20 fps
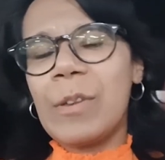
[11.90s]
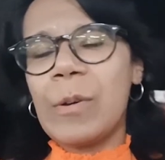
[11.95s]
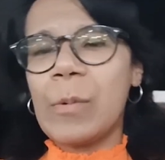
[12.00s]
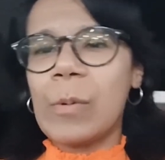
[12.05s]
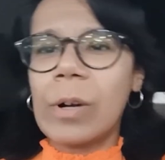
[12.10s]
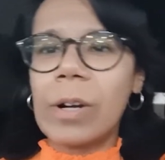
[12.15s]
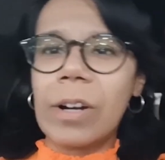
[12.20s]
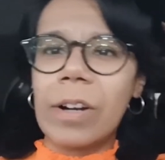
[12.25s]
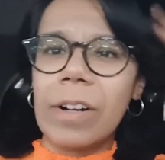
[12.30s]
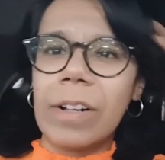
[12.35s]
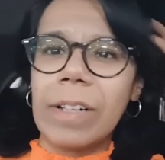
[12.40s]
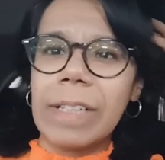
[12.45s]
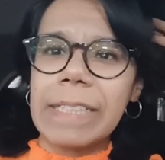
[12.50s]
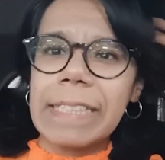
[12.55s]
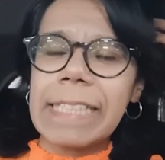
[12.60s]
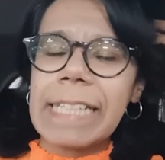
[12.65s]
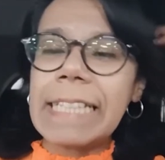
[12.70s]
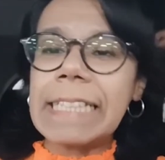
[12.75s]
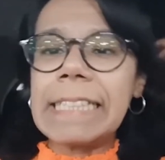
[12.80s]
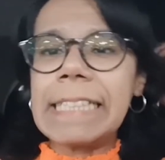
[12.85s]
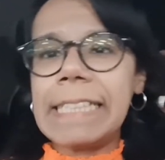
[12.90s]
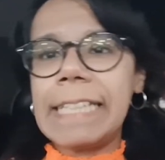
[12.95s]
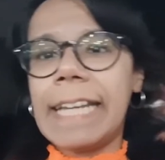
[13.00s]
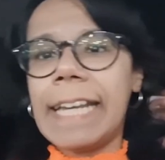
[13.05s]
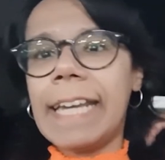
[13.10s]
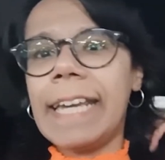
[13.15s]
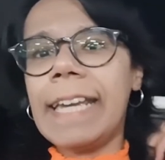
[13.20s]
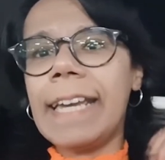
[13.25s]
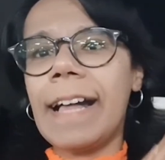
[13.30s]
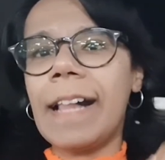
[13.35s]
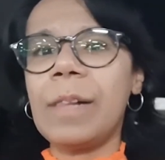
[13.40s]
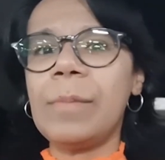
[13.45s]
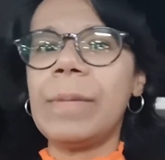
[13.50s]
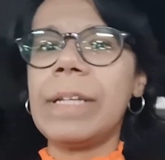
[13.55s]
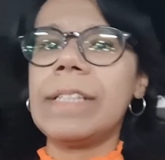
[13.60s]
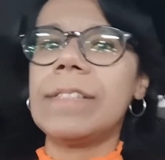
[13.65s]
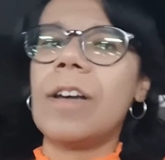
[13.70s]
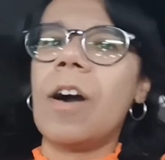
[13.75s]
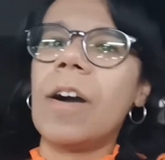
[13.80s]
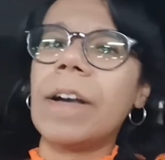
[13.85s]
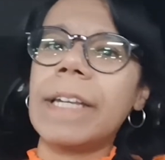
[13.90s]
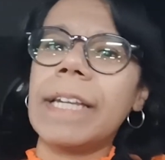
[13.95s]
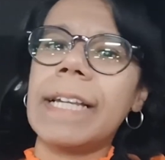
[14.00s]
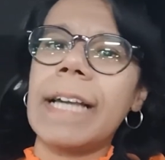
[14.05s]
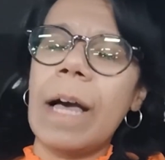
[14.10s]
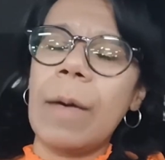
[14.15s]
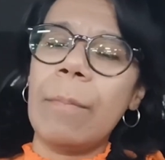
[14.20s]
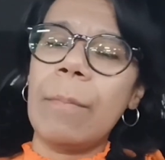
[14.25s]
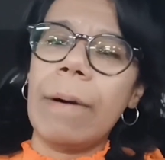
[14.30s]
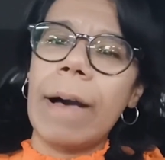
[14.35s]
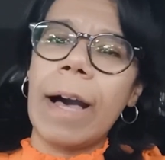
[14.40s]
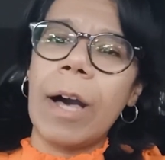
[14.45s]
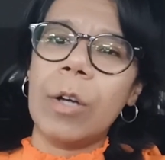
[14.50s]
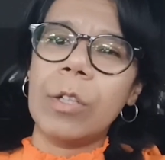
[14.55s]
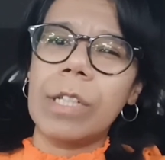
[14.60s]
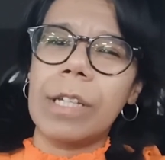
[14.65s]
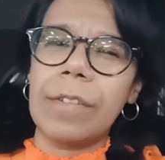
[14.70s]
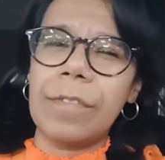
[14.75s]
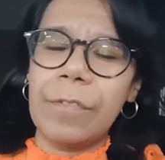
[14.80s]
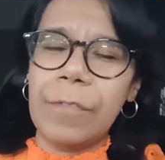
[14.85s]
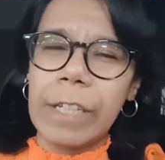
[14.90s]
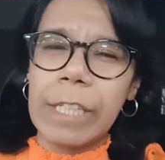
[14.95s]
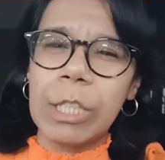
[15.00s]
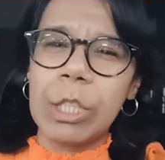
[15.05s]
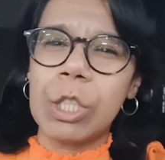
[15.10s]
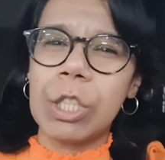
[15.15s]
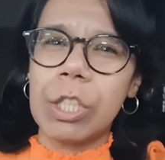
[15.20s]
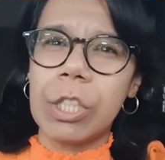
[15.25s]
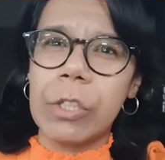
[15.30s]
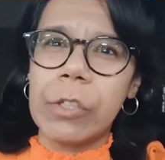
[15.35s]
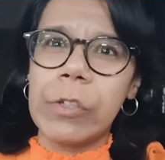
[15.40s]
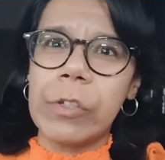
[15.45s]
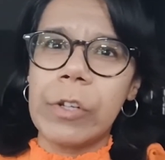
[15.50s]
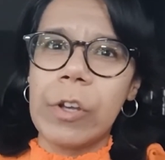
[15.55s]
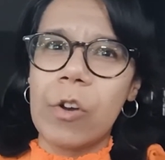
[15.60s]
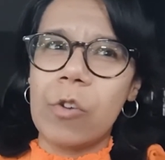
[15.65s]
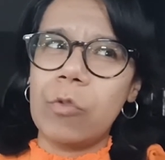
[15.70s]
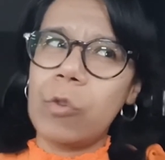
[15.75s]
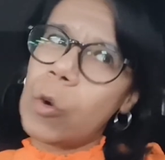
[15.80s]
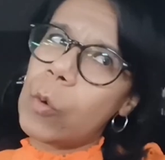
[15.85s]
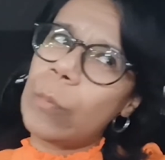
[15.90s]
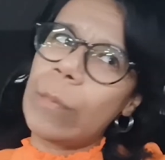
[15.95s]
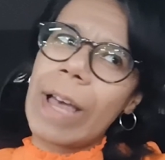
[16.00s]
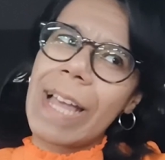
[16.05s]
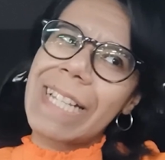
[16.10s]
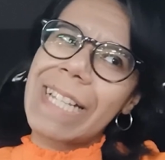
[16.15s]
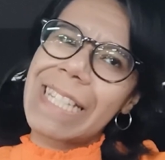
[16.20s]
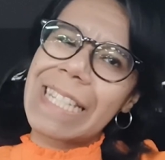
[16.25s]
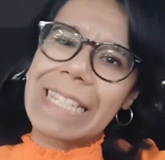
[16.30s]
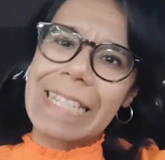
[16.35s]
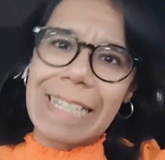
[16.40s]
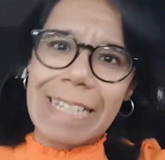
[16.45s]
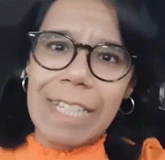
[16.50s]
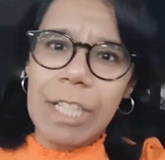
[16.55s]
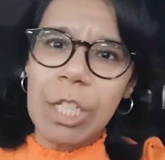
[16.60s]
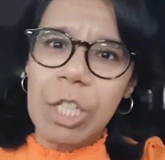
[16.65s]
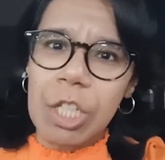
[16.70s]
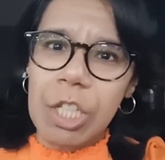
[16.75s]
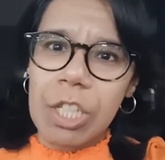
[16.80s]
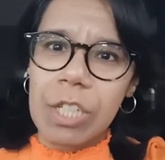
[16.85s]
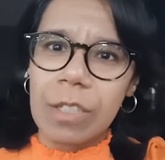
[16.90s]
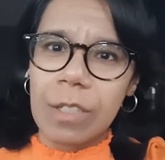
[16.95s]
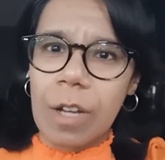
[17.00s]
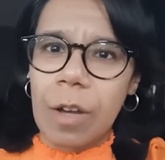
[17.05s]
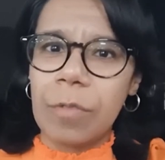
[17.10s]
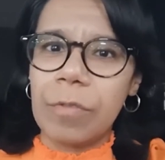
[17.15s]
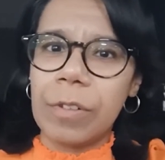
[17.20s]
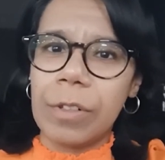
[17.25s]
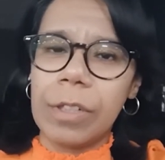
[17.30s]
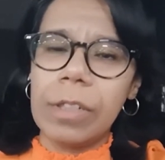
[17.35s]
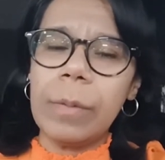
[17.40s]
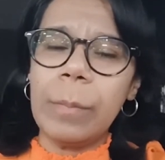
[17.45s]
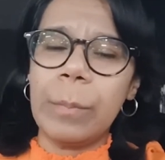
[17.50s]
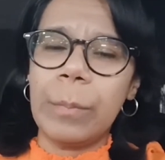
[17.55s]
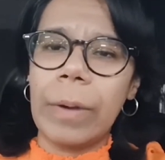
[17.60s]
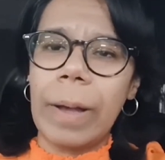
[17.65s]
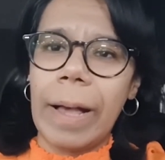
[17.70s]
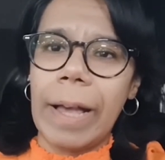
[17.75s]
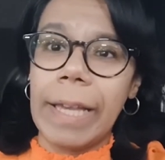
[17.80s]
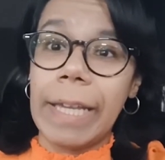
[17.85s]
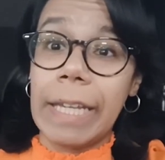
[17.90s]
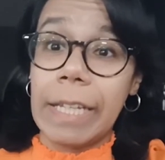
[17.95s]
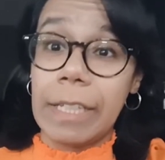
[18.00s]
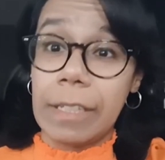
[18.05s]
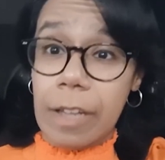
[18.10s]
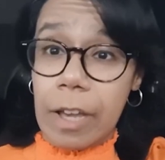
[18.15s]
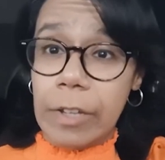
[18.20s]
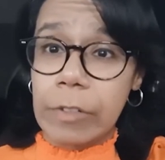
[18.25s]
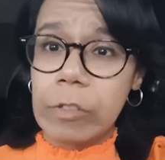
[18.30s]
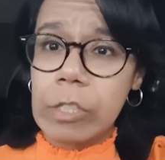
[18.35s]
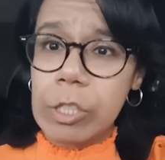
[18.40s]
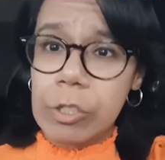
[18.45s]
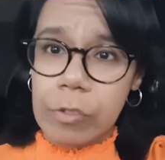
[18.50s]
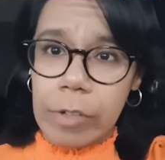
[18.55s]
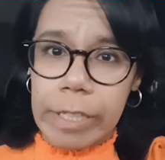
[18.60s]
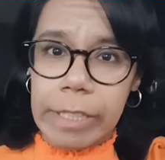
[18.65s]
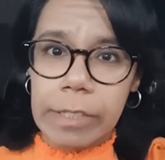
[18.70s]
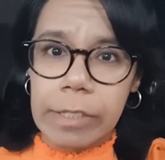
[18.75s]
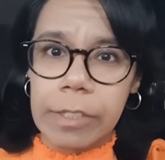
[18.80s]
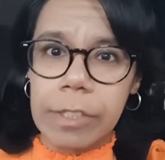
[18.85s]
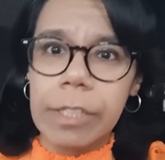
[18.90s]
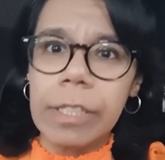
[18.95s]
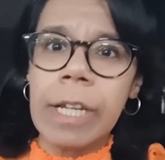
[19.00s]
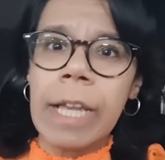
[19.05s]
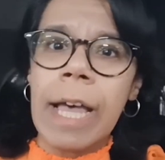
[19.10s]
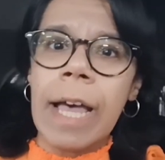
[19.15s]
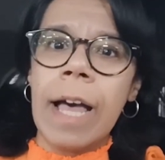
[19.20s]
Hello world! Today I'll be talking about a fiction romance-ish novel by an Irish writer.